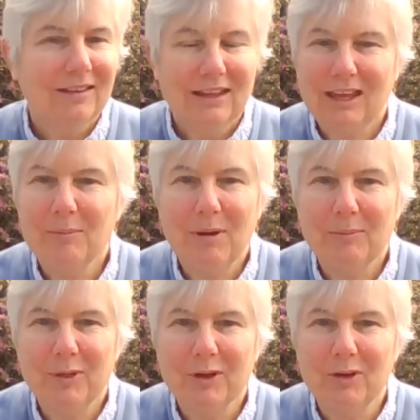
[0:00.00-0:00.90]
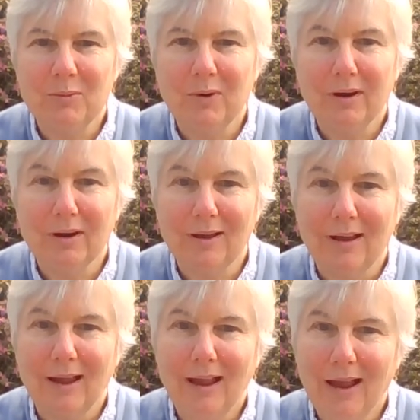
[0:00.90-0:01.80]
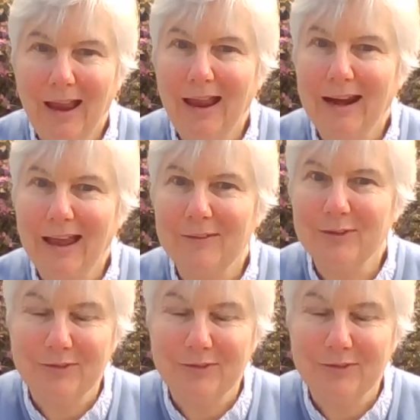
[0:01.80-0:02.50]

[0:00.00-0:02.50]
keep up the good work. And I have a